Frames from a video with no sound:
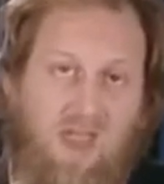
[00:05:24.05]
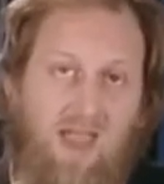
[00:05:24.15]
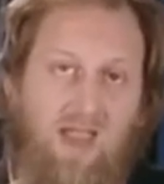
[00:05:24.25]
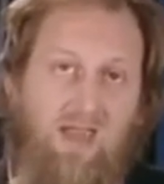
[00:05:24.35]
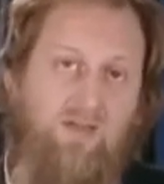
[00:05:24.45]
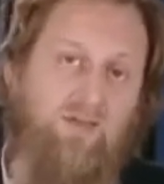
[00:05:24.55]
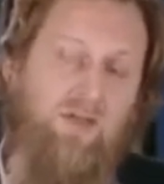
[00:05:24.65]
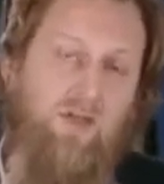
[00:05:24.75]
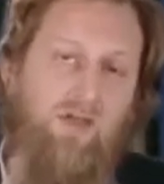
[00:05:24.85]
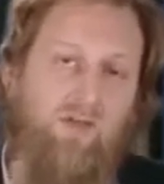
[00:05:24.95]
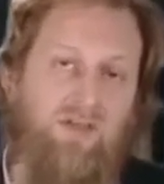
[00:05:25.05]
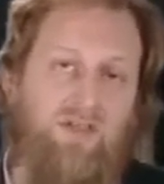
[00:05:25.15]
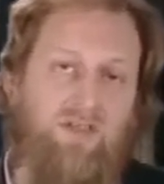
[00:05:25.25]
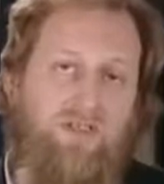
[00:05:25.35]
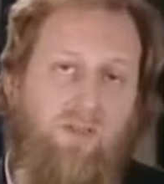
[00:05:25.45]
And this
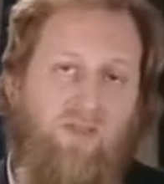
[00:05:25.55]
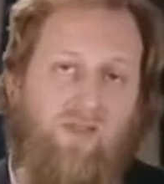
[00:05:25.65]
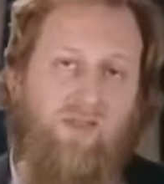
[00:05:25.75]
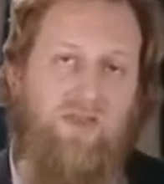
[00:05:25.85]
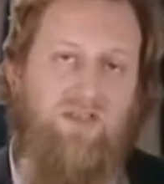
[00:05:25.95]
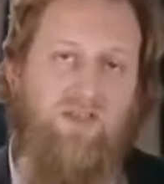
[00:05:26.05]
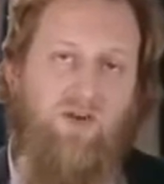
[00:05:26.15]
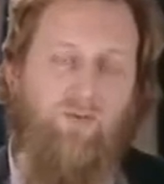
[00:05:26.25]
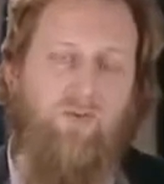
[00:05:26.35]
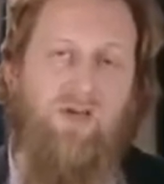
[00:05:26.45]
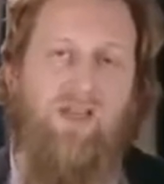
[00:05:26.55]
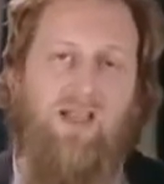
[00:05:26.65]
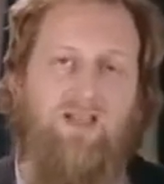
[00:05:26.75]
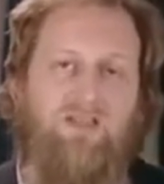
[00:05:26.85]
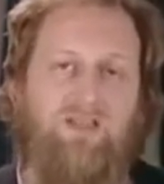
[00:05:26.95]
is something that is a really
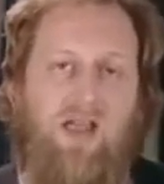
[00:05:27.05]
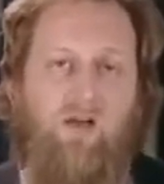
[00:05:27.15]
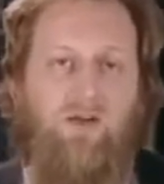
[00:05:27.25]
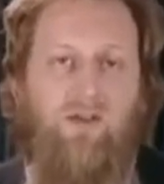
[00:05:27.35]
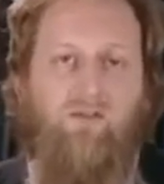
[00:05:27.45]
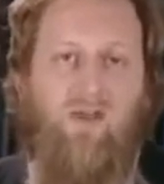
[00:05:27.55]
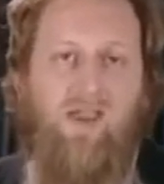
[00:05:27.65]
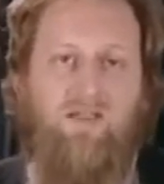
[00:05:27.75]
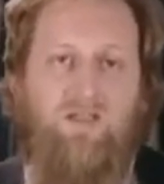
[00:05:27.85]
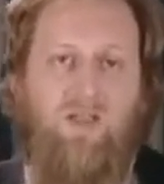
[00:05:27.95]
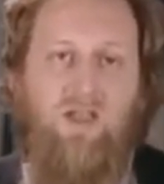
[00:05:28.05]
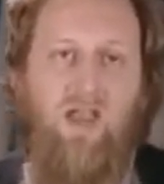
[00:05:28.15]
astounding fact,